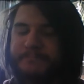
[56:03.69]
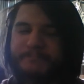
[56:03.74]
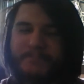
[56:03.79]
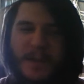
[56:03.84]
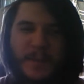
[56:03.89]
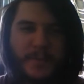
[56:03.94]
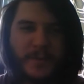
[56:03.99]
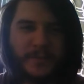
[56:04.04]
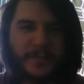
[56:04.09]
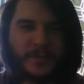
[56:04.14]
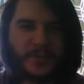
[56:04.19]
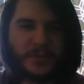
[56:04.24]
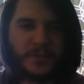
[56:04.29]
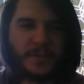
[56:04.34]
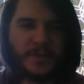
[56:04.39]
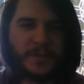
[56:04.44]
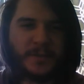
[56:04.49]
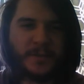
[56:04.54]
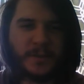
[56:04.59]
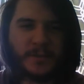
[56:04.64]
Maybe
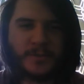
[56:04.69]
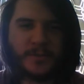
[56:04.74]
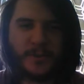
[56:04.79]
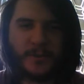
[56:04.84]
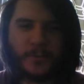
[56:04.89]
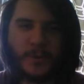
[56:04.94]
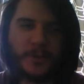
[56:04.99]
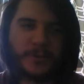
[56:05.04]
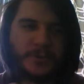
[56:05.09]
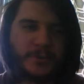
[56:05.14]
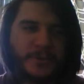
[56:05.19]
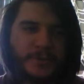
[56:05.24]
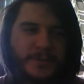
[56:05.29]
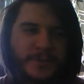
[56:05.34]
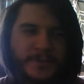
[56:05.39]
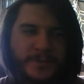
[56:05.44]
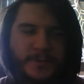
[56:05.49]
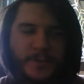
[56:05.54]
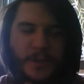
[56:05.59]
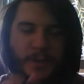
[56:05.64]
eventually I'll start watching
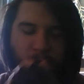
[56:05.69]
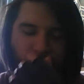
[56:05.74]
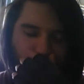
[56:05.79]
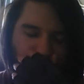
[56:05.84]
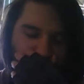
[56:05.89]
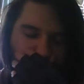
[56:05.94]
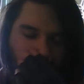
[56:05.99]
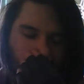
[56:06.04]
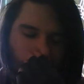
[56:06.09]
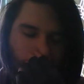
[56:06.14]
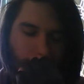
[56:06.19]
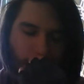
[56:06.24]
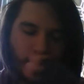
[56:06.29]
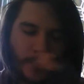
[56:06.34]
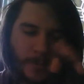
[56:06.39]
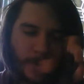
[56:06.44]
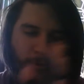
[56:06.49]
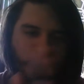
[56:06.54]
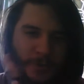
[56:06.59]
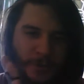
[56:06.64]
a
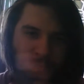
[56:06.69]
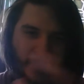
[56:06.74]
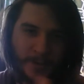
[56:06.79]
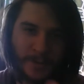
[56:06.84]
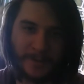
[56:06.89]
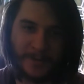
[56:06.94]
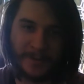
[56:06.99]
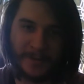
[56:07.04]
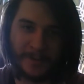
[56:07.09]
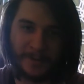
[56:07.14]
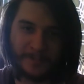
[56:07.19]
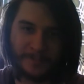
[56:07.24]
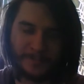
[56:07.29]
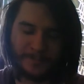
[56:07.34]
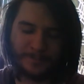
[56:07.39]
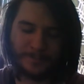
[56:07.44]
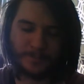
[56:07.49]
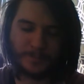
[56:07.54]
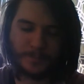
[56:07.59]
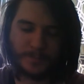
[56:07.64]
Pokemon show here and there.
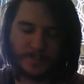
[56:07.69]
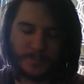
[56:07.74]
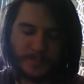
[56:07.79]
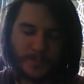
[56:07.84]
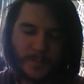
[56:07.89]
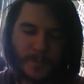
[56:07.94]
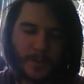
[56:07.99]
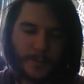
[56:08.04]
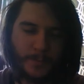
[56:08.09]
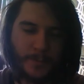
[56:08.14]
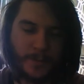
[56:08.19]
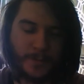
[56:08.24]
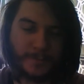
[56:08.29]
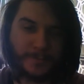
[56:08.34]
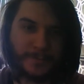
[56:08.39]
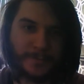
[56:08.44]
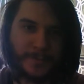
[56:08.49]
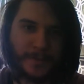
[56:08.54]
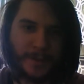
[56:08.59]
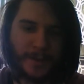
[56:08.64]
But
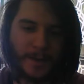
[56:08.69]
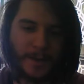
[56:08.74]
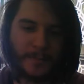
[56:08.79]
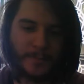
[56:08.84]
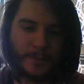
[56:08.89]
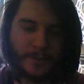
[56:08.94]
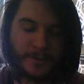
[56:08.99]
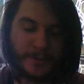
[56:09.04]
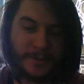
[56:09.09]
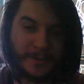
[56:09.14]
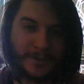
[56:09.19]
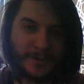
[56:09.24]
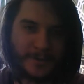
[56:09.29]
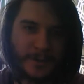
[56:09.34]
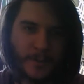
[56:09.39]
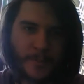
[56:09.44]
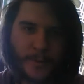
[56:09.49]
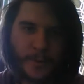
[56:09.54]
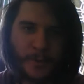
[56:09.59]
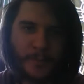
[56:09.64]
I'm mostly
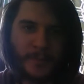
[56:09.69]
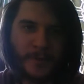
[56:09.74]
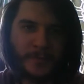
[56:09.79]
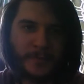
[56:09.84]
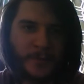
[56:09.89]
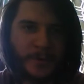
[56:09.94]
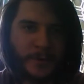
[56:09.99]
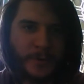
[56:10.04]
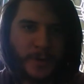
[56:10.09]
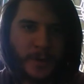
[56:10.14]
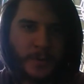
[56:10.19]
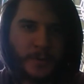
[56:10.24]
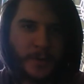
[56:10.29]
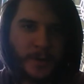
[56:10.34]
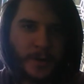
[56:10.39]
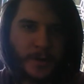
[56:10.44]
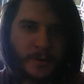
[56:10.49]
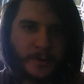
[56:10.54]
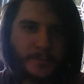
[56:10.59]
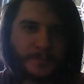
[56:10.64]
a Pokemon video game
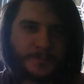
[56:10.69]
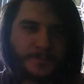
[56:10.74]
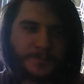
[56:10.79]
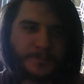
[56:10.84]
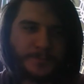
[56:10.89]
player,